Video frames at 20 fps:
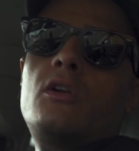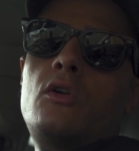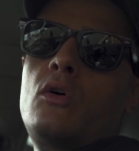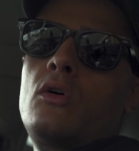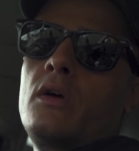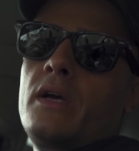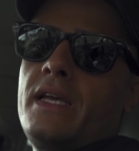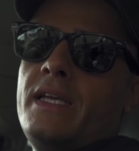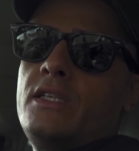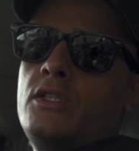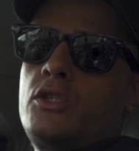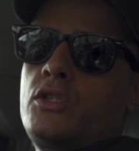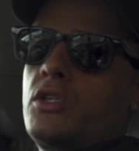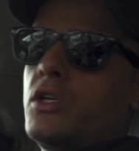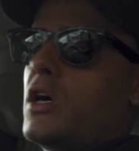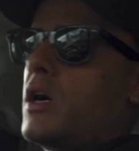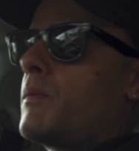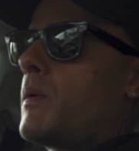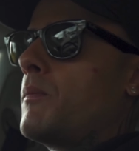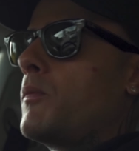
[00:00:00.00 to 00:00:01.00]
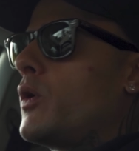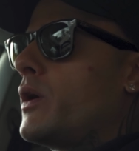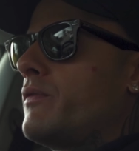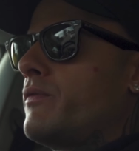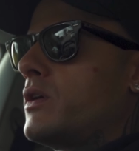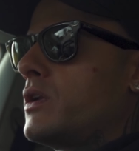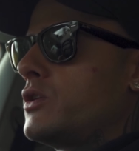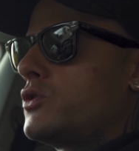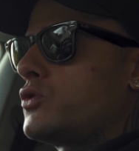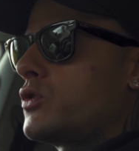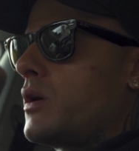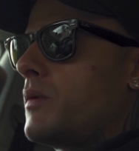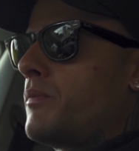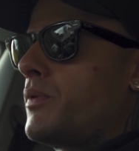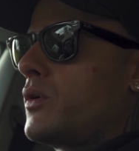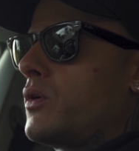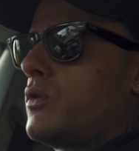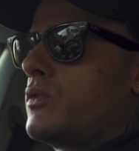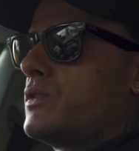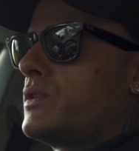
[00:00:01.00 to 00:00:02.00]
and longer each time. I'm not even going to try and
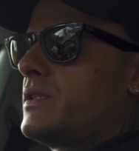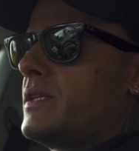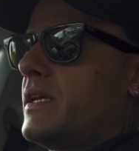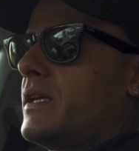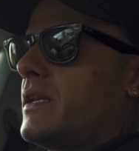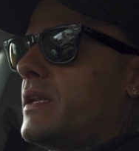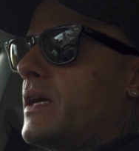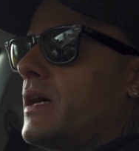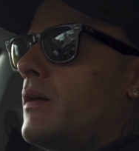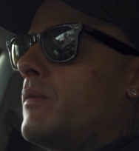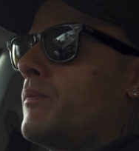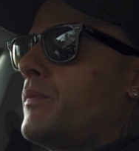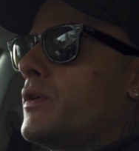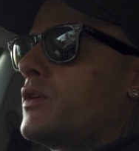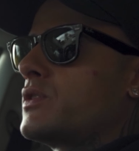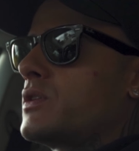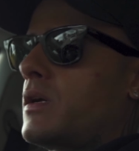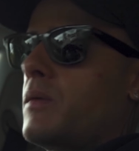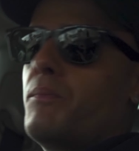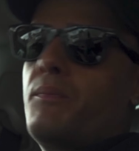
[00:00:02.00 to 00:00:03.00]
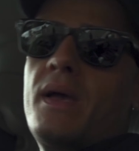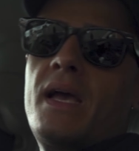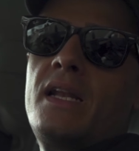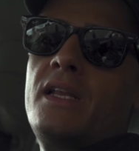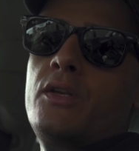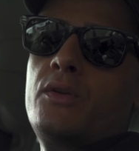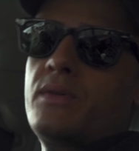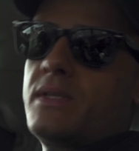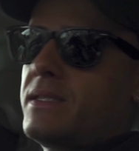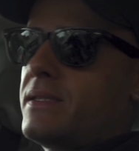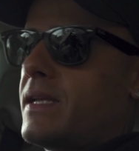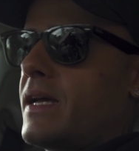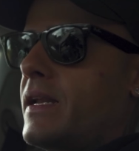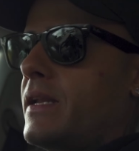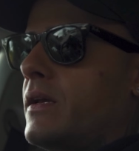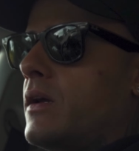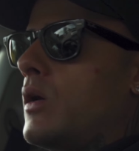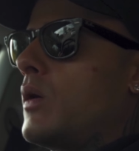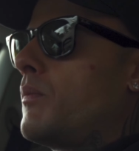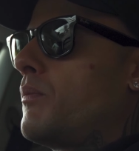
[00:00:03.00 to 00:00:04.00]
put it on sitting down because I can barely do it
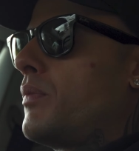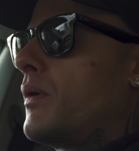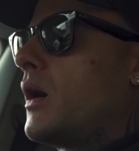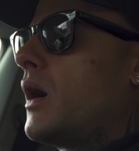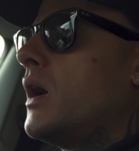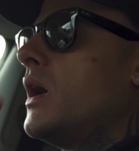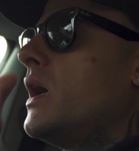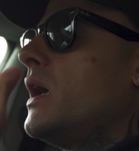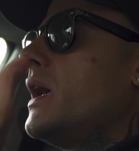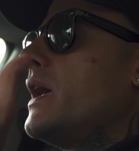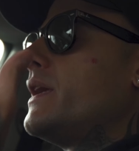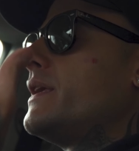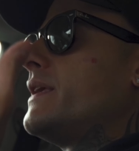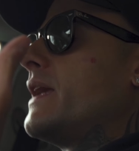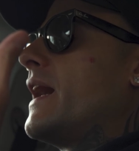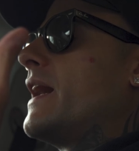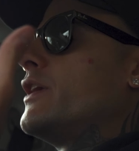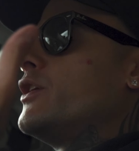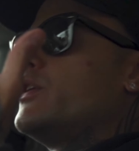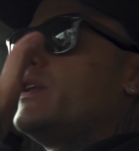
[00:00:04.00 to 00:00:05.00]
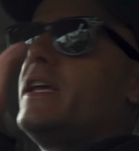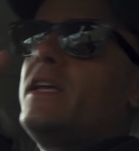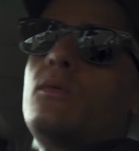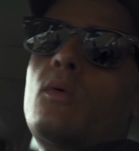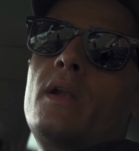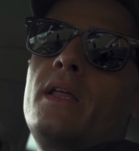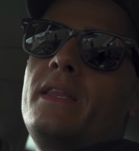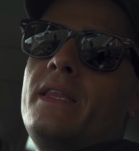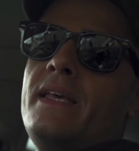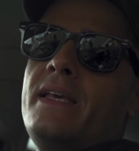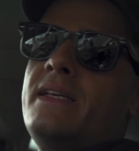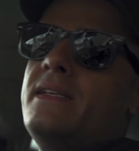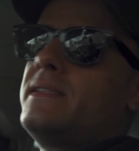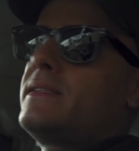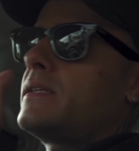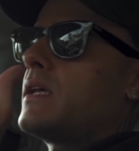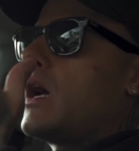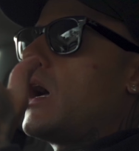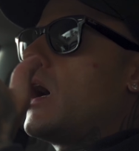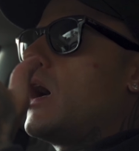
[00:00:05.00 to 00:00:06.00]
standing up. But yeah, you need one of
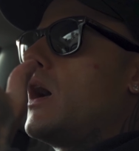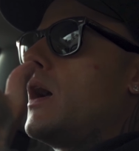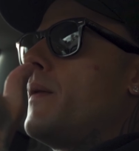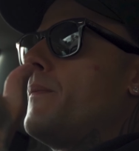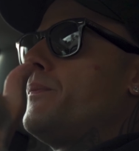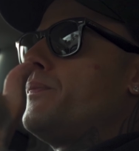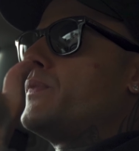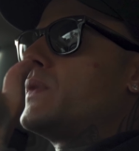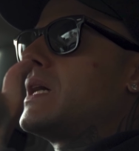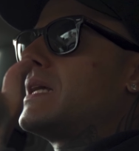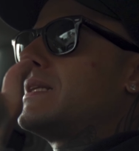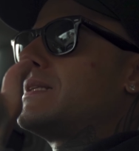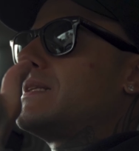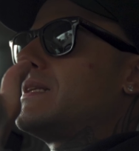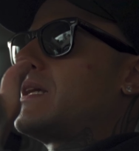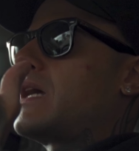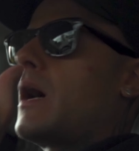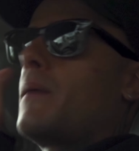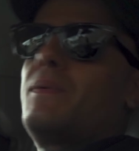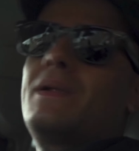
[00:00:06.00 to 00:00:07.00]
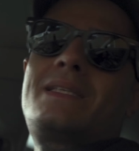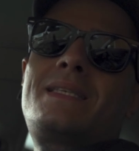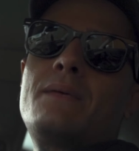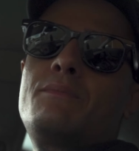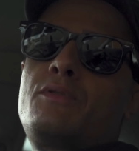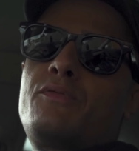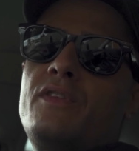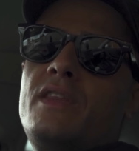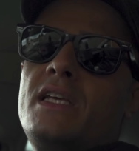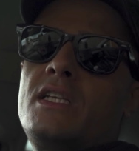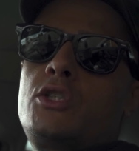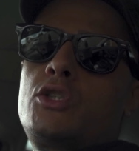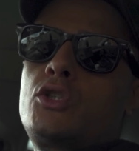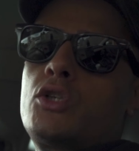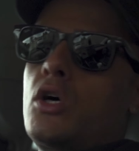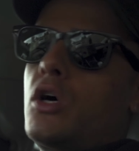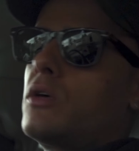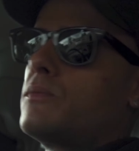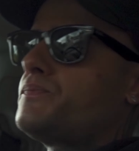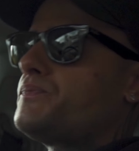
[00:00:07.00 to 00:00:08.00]
these. Couple of tips for this
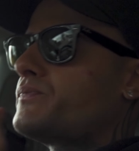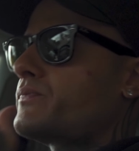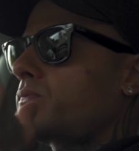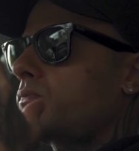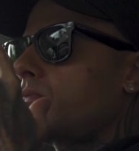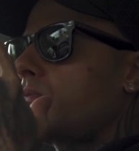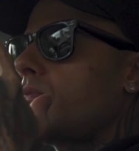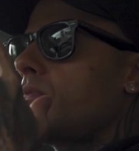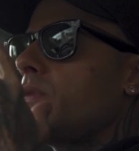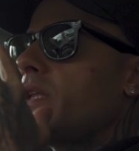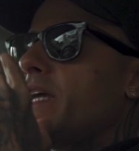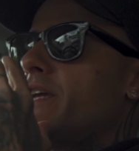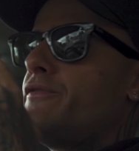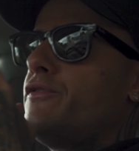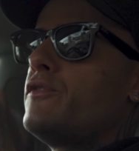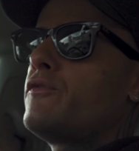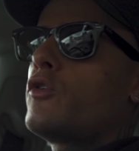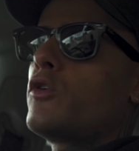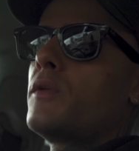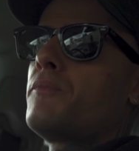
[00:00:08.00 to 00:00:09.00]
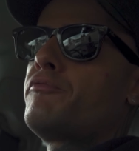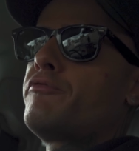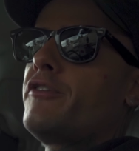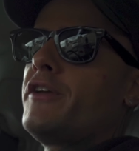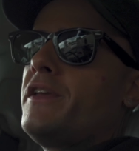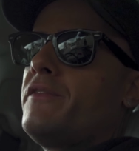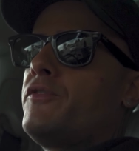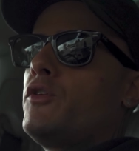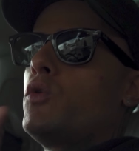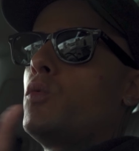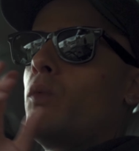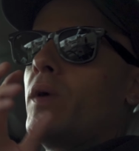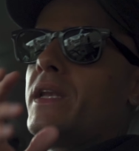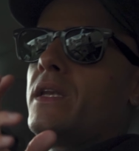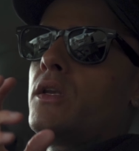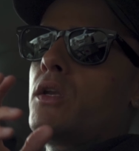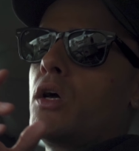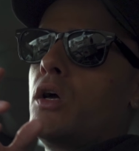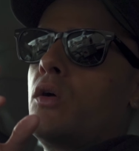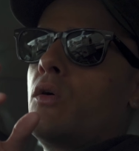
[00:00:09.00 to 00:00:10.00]
shot: if you've got the preview
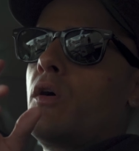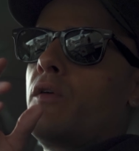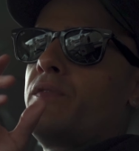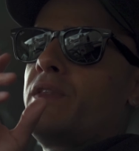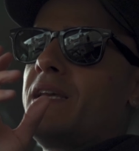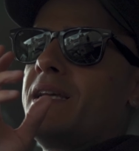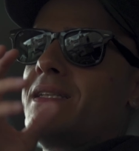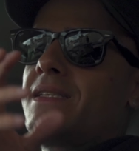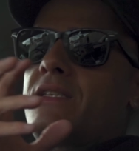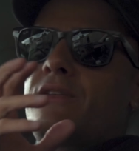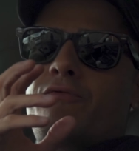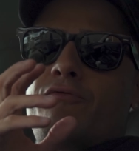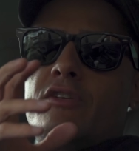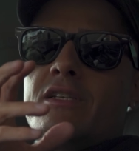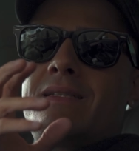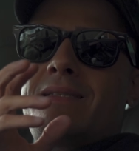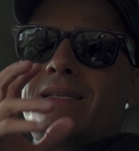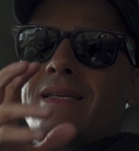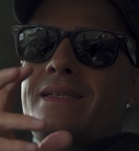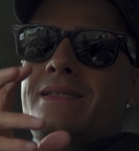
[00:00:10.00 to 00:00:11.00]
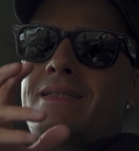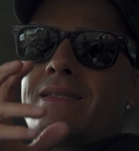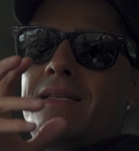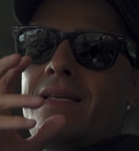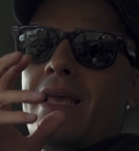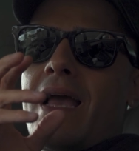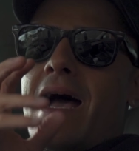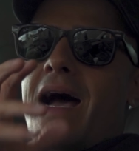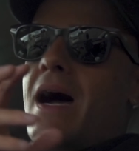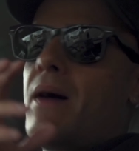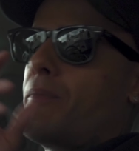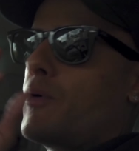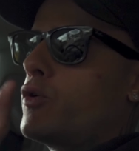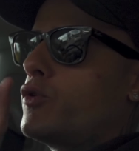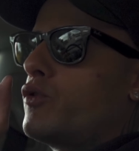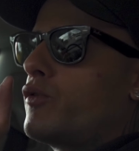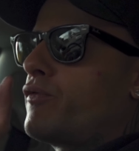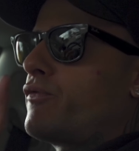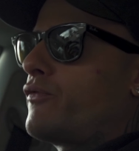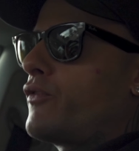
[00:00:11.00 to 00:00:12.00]
window of the Insta360 app
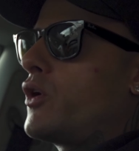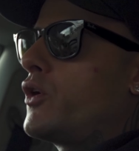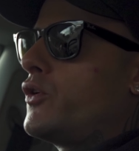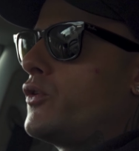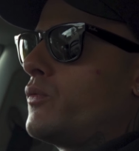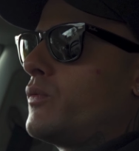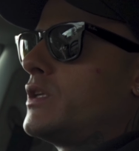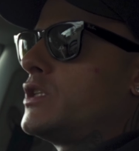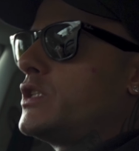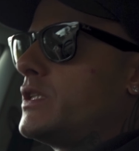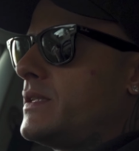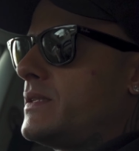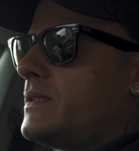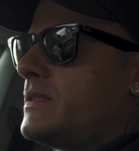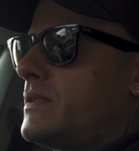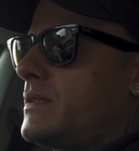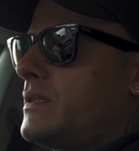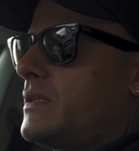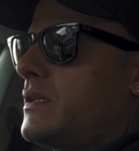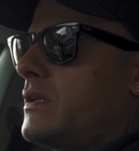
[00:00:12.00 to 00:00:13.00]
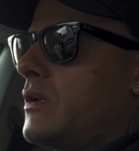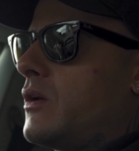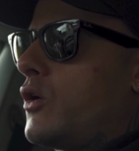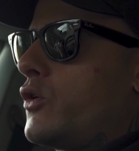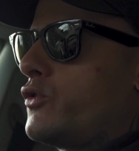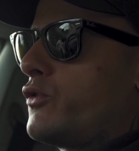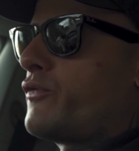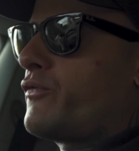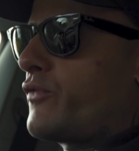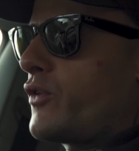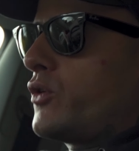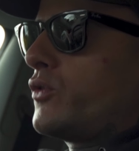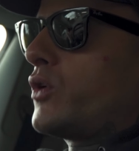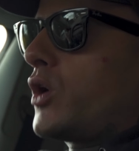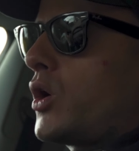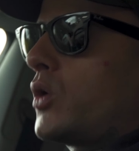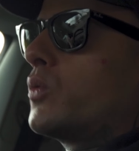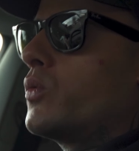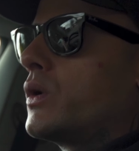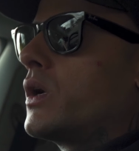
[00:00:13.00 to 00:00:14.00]
on your phone, which is on your phone
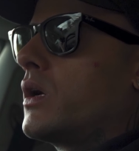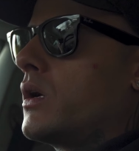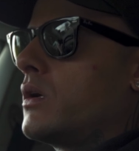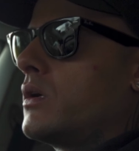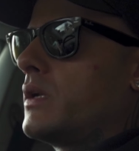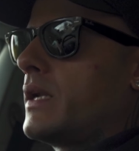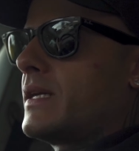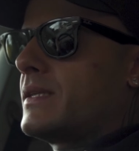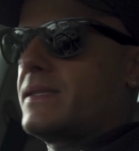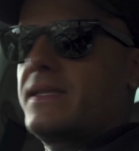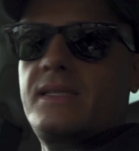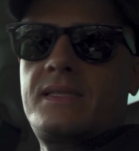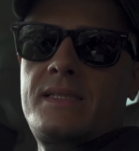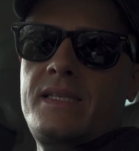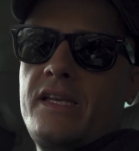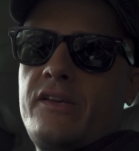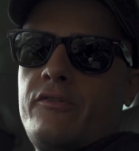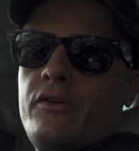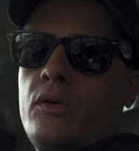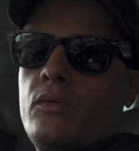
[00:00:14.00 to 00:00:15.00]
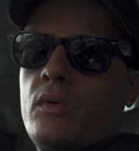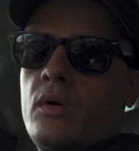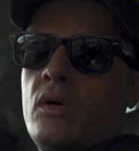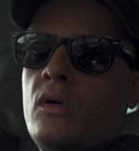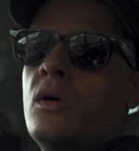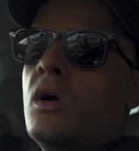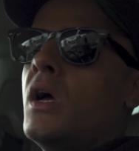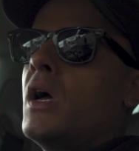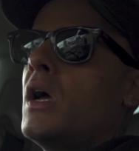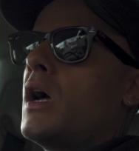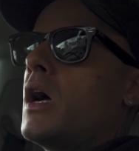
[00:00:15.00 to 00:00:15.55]
holder next to the steering wheel,